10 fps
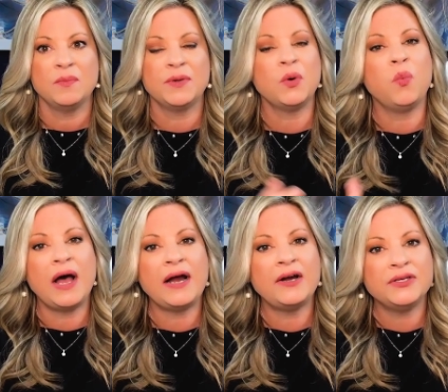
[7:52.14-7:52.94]
But
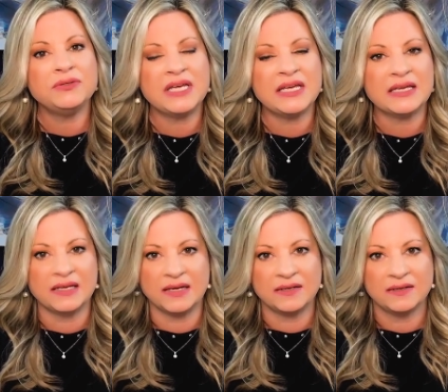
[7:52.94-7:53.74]
why are you
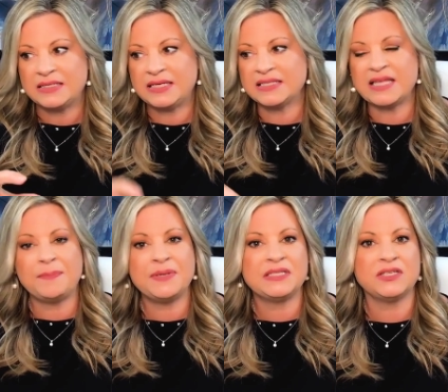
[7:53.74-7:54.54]
taking it? Does
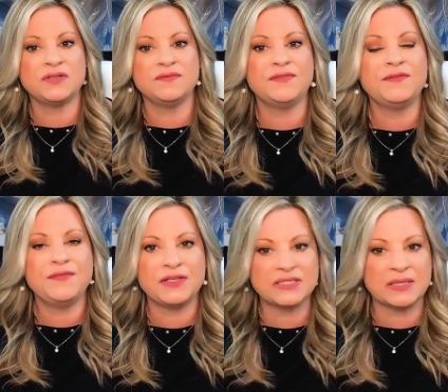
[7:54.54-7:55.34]
that position
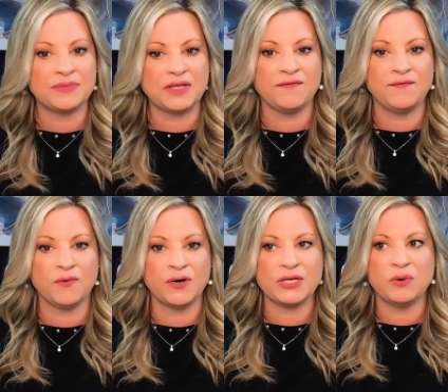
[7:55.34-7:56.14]
fulfill something
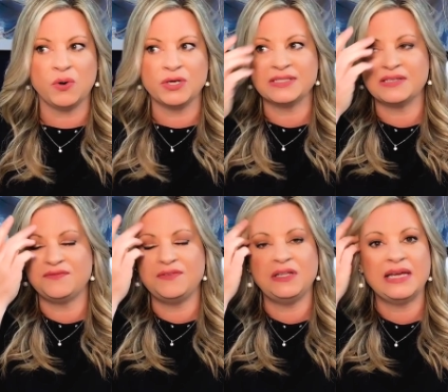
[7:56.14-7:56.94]
for you, or does
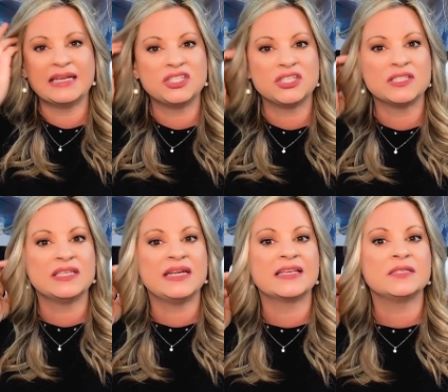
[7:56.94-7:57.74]
it feel like it's just
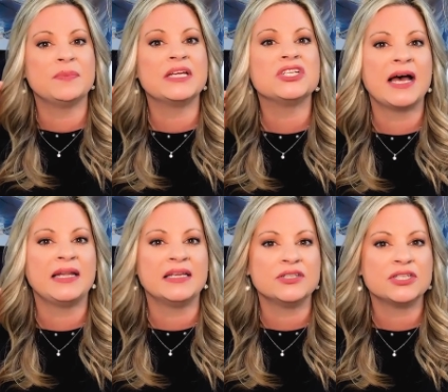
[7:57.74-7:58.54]
the next big
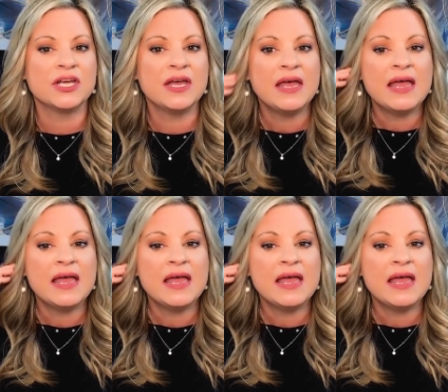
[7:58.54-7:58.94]
challenge?